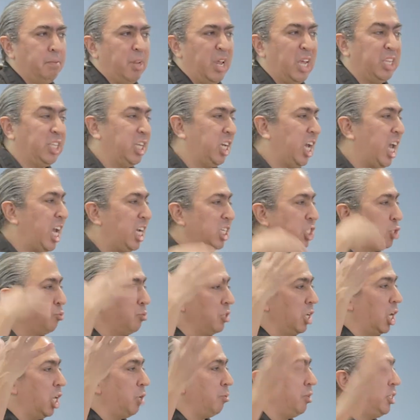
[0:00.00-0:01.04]
and the case
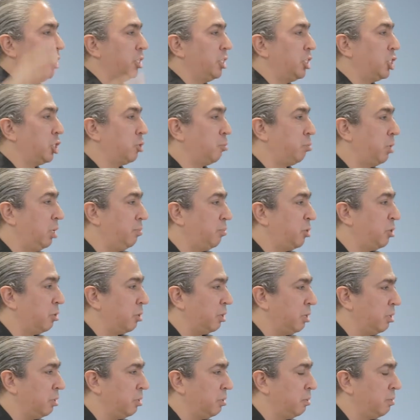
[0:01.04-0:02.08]
went all the way to the Supreme
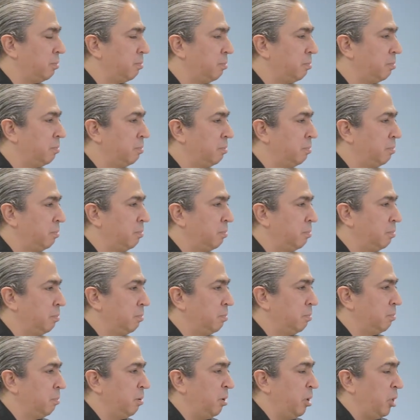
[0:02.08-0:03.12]
Court,
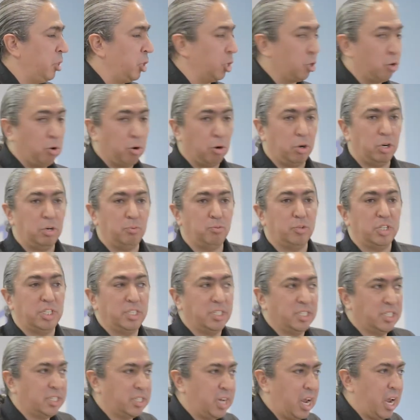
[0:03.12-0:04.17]
the court
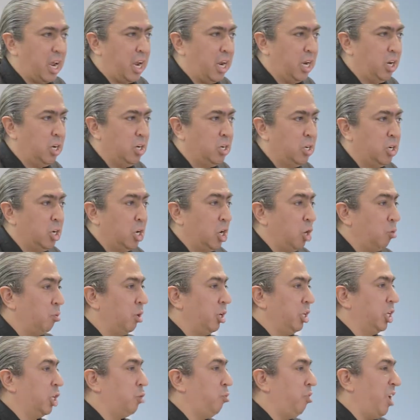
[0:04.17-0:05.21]
wouldn't say,
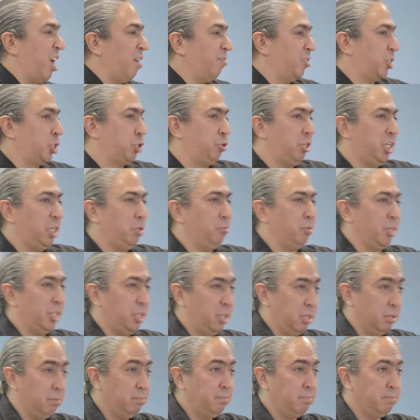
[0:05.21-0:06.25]
well, look, we have a treaty with
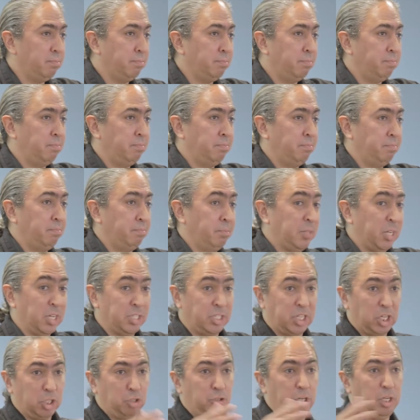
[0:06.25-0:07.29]
you,
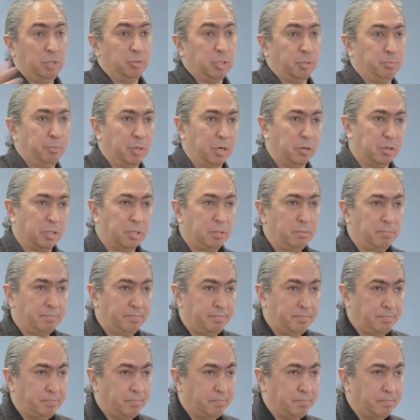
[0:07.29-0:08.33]
because that treaty was broken.
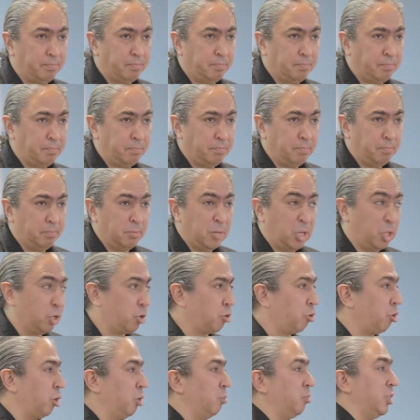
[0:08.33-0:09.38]
The
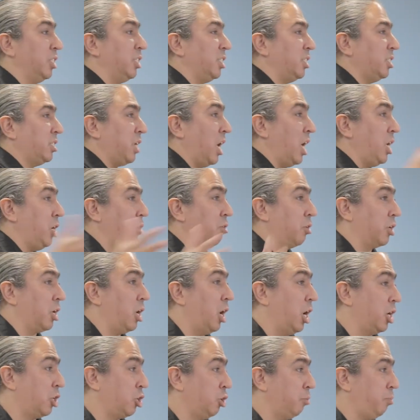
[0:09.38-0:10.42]
court wouldn't say you're a
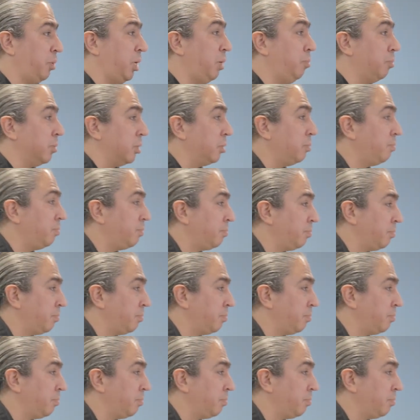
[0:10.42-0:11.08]
conquered people.